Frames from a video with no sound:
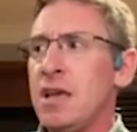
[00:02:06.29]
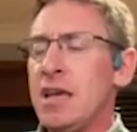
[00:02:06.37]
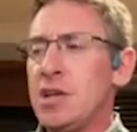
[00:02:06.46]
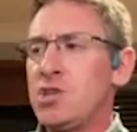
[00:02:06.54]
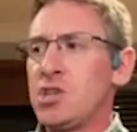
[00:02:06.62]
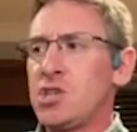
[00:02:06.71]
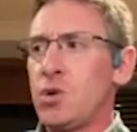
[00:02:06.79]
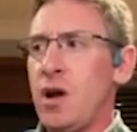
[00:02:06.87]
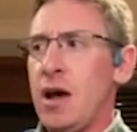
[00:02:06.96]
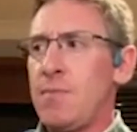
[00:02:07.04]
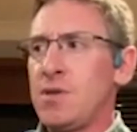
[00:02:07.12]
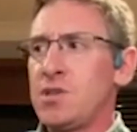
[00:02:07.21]
It just so
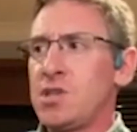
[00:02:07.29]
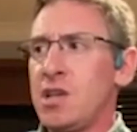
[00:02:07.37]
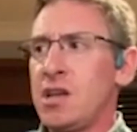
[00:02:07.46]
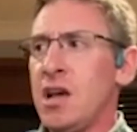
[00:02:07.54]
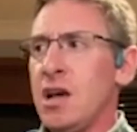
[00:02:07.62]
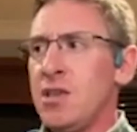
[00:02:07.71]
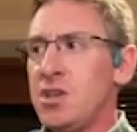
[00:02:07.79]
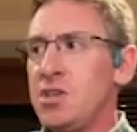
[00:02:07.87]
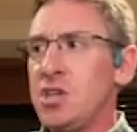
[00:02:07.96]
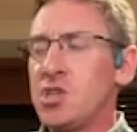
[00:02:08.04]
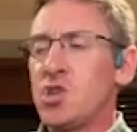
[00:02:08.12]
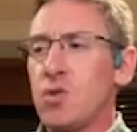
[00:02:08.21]
happens that the
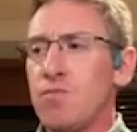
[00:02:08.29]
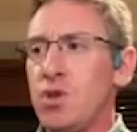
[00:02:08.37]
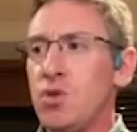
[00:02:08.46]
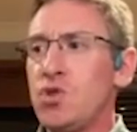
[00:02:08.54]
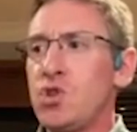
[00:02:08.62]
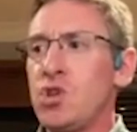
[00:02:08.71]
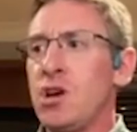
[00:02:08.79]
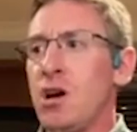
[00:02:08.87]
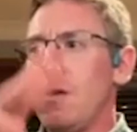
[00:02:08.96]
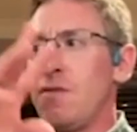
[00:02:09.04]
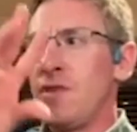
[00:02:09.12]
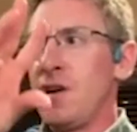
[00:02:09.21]
distribution
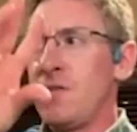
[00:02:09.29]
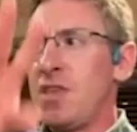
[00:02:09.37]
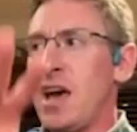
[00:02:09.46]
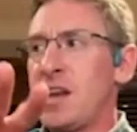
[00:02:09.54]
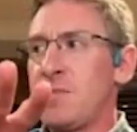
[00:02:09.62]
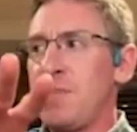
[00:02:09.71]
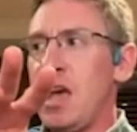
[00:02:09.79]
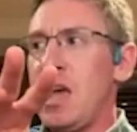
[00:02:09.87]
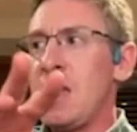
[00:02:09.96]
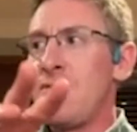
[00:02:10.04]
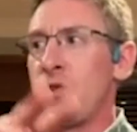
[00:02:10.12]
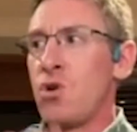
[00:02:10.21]
of that
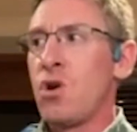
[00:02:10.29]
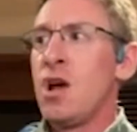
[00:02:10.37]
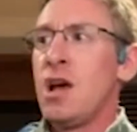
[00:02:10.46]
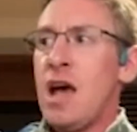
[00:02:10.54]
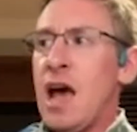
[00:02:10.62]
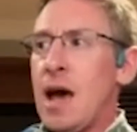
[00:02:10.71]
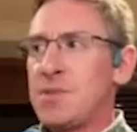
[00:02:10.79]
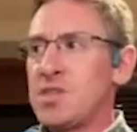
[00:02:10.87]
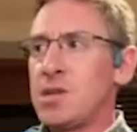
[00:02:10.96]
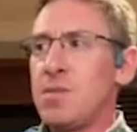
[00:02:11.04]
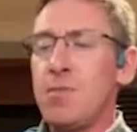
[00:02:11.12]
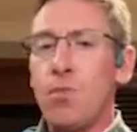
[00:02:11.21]
behavior happens
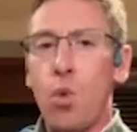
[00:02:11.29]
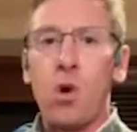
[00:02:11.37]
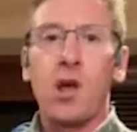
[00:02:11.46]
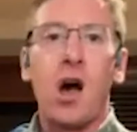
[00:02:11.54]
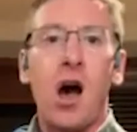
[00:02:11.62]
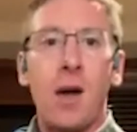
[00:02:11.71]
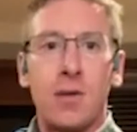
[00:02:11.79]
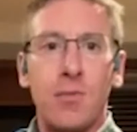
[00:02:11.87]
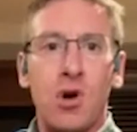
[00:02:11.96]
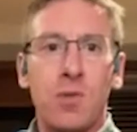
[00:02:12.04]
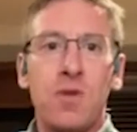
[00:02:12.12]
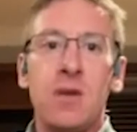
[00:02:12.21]
to be more common
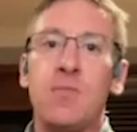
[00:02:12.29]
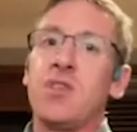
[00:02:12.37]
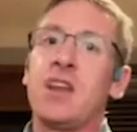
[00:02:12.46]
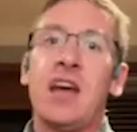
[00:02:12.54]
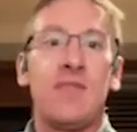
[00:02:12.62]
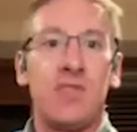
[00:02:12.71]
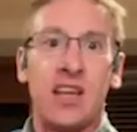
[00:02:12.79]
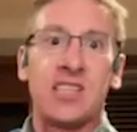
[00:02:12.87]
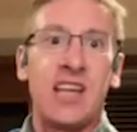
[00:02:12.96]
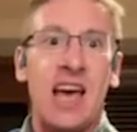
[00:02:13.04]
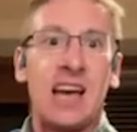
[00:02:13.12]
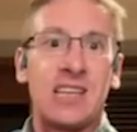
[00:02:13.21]
among people that have
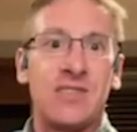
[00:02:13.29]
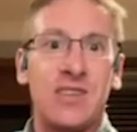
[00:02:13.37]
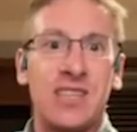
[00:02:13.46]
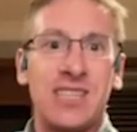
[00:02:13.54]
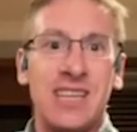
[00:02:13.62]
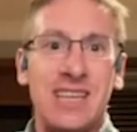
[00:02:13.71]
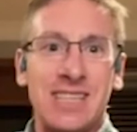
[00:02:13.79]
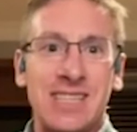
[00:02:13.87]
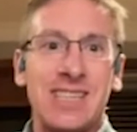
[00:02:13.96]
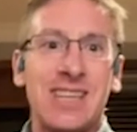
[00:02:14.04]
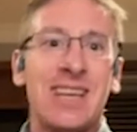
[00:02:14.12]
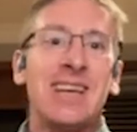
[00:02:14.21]
less active
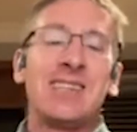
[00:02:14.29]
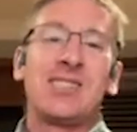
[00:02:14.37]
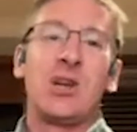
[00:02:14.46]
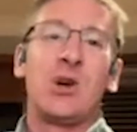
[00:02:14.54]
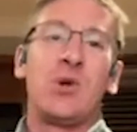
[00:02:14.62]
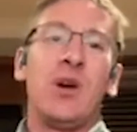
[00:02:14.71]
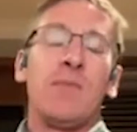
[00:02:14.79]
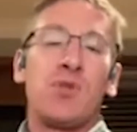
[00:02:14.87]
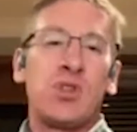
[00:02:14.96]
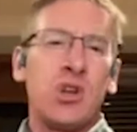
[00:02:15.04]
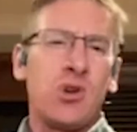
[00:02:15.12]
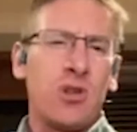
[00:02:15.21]
disease. So
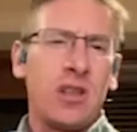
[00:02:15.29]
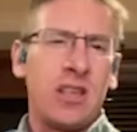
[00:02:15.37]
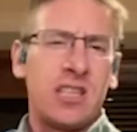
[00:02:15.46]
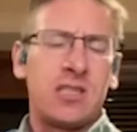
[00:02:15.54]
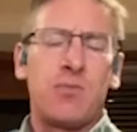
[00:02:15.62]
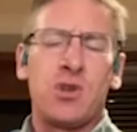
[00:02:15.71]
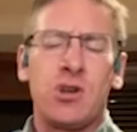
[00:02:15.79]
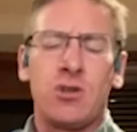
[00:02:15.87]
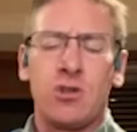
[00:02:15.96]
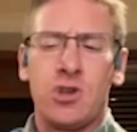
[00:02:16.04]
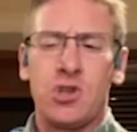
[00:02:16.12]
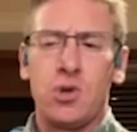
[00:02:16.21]
particularly, that's a
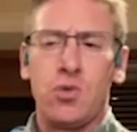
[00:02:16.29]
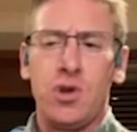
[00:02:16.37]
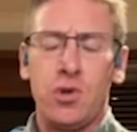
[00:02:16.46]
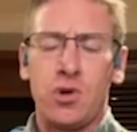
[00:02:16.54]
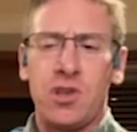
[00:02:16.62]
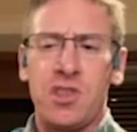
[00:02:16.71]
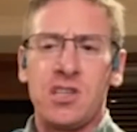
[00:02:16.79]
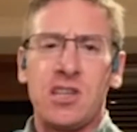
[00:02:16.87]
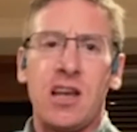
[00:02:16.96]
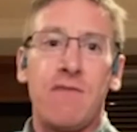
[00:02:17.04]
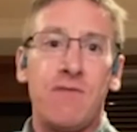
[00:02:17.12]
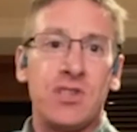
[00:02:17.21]
particular issue when you look at things
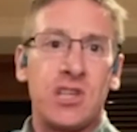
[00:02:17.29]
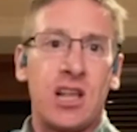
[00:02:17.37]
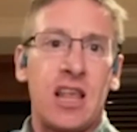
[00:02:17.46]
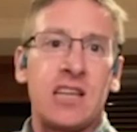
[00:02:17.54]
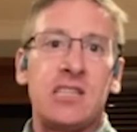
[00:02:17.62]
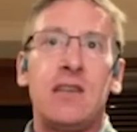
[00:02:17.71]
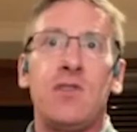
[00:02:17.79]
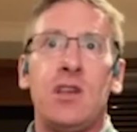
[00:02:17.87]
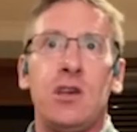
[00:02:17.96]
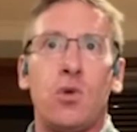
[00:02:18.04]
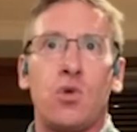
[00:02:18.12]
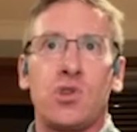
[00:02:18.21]
like physical
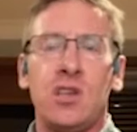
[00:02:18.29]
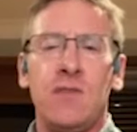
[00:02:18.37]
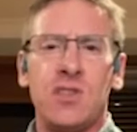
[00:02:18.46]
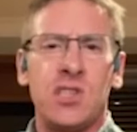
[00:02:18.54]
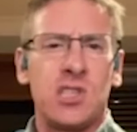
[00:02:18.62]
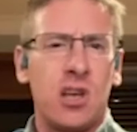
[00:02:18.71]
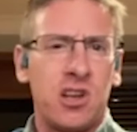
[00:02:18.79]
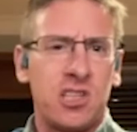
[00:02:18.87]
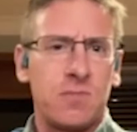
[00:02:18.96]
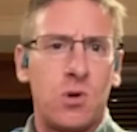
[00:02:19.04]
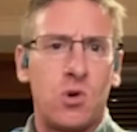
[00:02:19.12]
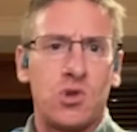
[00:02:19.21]
activity or even sun
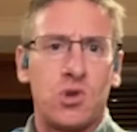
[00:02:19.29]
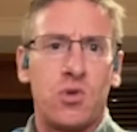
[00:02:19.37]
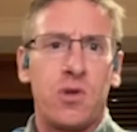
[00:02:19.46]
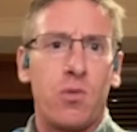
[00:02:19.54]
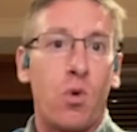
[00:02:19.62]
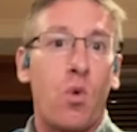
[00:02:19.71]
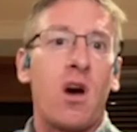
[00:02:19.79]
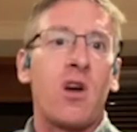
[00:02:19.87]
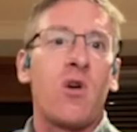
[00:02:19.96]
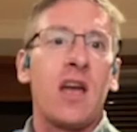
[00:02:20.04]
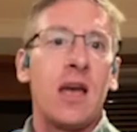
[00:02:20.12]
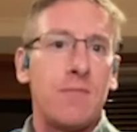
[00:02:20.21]
exposure that
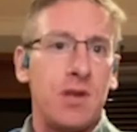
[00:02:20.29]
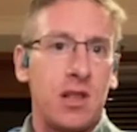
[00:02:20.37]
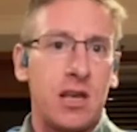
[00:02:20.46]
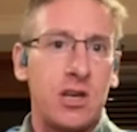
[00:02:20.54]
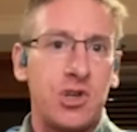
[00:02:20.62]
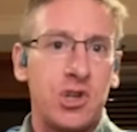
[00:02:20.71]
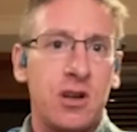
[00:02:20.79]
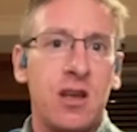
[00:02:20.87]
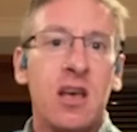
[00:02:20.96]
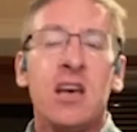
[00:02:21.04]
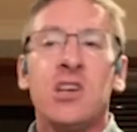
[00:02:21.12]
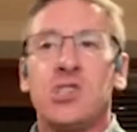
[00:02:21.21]
require ambulation,
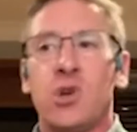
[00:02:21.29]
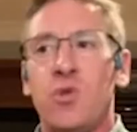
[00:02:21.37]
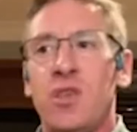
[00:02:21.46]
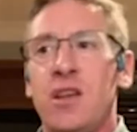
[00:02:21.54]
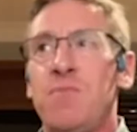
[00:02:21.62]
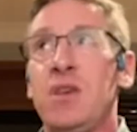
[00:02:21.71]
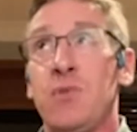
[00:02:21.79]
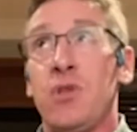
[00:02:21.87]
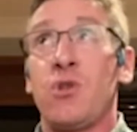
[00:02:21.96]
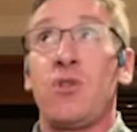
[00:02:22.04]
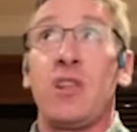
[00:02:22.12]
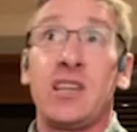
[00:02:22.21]
so that people
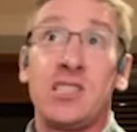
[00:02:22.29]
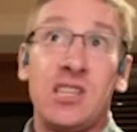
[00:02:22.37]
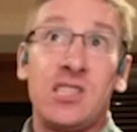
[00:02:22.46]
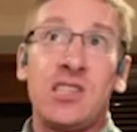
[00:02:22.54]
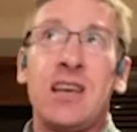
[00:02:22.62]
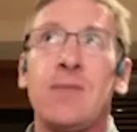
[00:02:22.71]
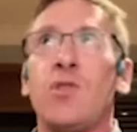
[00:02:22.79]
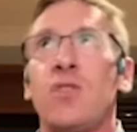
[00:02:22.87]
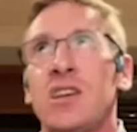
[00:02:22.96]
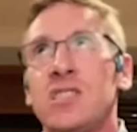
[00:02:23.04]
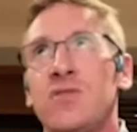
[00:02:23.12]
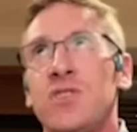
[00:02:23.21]
that are less disabled or
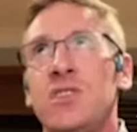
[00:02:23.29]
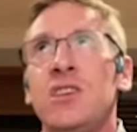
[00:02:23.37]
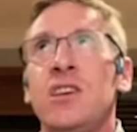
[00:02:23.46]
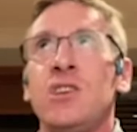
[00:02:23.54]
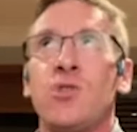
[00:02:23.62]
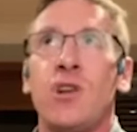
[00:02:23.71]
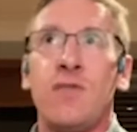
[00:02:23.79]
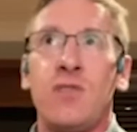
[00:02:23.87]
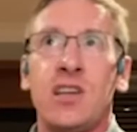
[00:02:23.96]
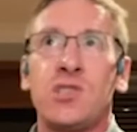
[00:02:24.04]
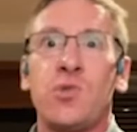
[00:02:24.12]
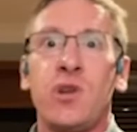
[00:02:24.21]
less fatigued or have
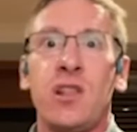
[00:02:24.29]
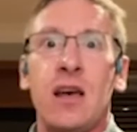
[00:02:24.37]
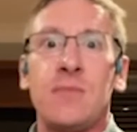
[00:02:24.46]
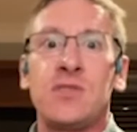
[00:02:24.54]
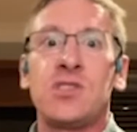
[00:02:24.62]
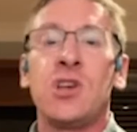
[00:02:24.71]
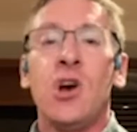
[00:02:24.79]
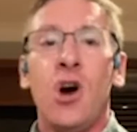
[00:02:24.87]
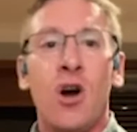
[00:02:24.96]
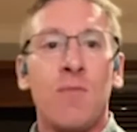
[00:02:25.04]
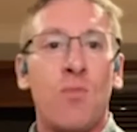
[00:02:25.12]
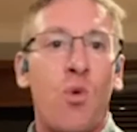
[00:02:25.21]
less relapses
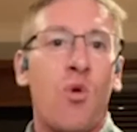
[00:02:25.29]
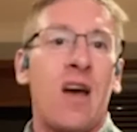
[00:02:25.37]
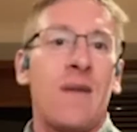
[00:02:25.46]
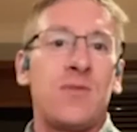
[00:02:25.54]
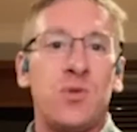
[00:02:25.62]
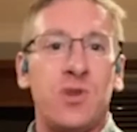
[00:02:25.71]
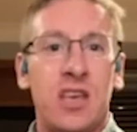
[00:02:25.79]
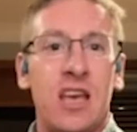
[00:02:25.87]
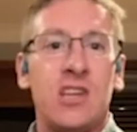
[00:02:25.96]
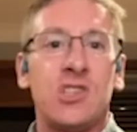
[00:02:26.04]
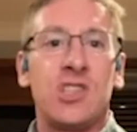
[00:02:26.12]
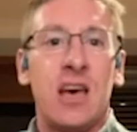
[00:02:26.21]
are more apt to
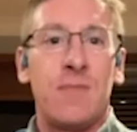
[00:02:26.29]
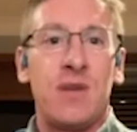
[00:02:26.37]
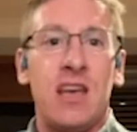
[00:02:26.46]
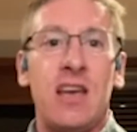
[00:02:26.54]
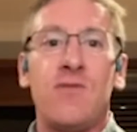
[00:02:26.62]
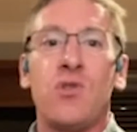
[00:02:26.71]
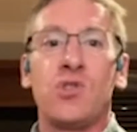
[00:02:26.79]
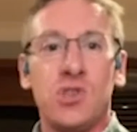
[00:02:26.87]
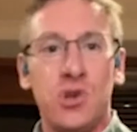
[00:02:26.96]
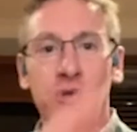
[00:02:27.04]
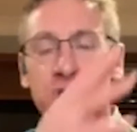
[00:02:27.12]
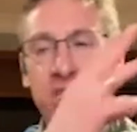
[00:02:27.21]
engage in that behavior. And so
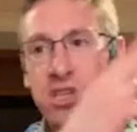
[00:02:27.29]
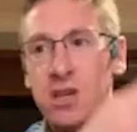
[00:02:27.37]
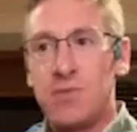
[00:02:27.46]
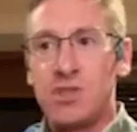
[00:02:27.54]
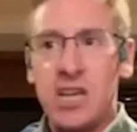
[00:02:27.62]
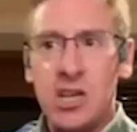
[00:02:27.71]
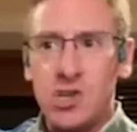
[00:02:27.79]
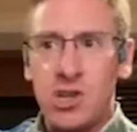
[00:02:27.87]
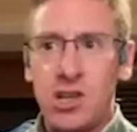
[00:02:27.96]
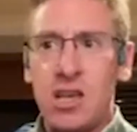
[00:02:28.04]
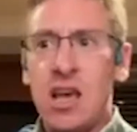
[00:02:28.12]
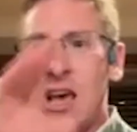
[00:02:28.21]
you see
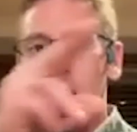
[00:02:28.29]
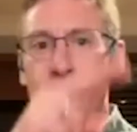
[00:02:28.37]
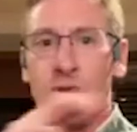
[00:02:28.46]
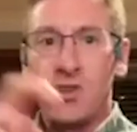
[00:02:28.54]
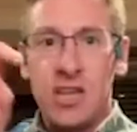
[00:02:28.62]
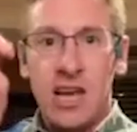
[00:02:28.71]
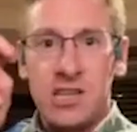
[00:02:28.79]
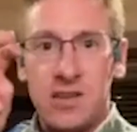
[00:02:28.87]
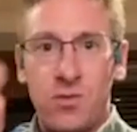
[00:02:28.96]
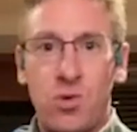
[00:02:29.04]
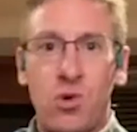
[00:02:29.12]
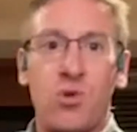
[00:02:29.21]
potentially a
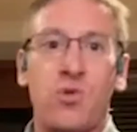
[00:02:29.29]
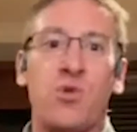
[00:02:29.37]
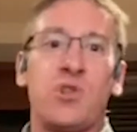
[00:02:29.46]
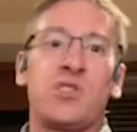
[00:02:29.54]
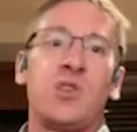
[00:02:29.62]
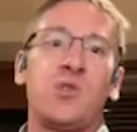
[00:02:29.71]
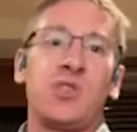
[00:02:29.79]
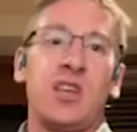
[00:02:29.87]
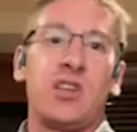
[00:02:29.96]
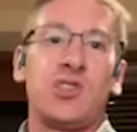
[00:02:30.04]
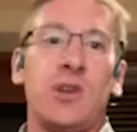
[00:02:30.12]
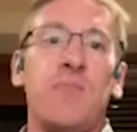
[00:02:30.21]
protective, quote unquote,
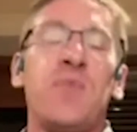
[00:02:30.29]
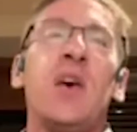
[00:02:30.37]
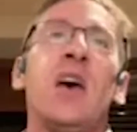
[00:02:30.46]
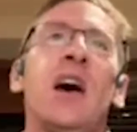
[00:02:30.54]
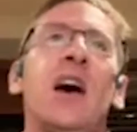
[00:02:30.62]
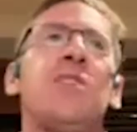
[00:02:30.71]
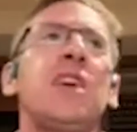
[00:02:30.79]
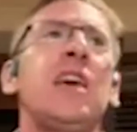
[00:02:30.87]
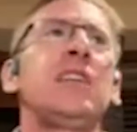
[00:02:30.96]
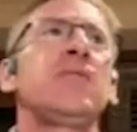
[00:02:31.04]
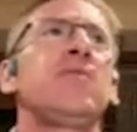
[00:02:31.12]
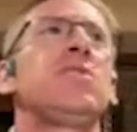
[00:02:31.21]
association. In the
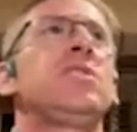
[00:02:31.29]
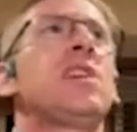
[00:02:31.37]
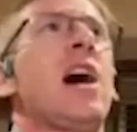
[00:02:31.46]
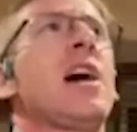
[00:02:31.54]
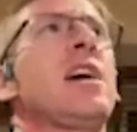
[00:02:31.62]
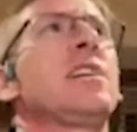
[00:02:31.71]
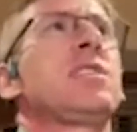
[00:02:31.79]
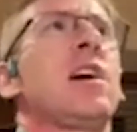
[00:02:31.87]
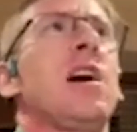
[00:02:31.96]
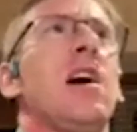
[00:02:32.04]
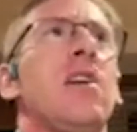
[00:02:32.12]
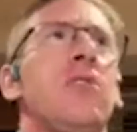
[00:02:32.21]
case of diet,
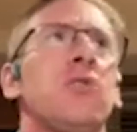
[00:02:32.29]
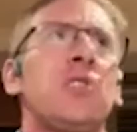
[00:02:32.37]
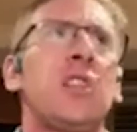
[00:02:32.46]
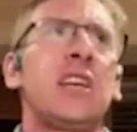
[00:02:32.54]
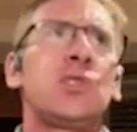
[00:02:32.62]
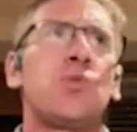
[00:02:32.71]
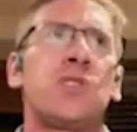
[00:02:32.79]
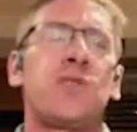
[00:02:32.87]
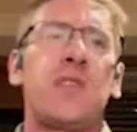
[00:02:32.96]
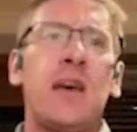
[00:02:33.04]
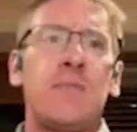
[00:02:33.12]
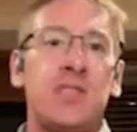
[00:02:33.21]
there's less risk
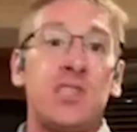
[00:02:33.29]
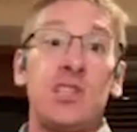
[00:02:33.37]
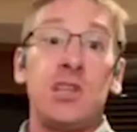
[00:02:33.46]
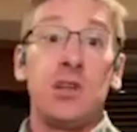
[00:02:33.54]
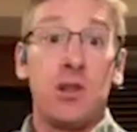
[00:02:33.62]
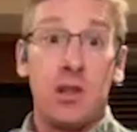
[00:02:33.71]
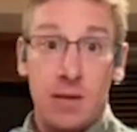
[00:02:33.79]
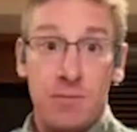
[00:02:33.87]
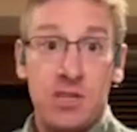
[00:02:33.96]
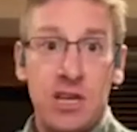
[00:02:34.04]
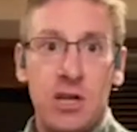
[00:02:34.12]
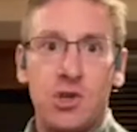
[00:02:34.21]
for that, but still a
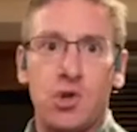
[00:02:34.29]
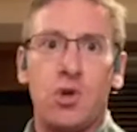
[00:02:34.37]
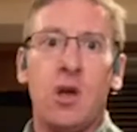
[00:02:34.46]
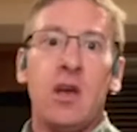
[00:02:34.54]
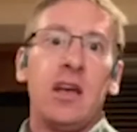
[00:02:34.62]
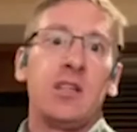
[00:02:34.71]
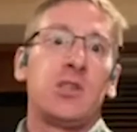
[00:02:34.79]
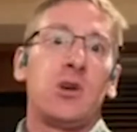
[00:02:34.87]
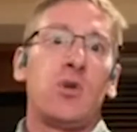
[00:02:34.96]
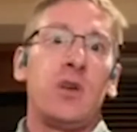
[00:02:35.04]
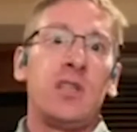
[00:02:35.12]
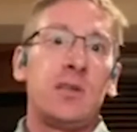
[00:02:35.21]
potential. And
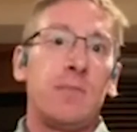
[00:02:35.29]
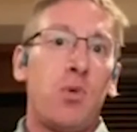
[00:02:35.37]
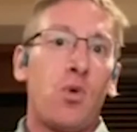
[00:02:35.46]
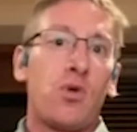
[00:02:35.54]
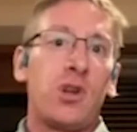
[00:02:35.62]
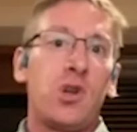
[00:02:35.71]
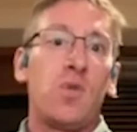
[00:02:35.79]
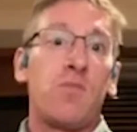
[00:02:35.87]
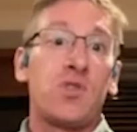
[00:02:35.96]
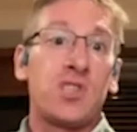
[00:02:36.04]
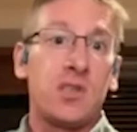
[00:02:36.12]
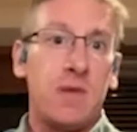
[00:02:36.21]
so it's important to do a
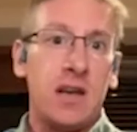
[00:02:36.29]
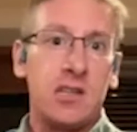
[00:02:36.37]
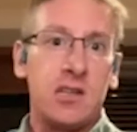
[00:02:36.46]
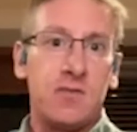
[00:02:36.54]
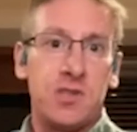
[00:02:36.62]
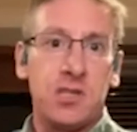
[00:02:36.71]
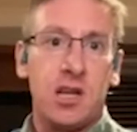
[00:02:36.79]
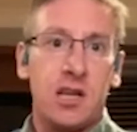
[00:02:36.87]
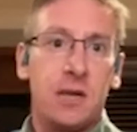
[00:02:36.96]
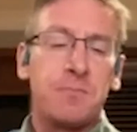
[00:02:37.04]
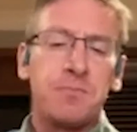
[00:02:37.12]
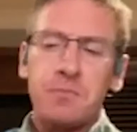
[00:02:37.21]
prospective
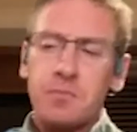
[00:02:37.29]
study.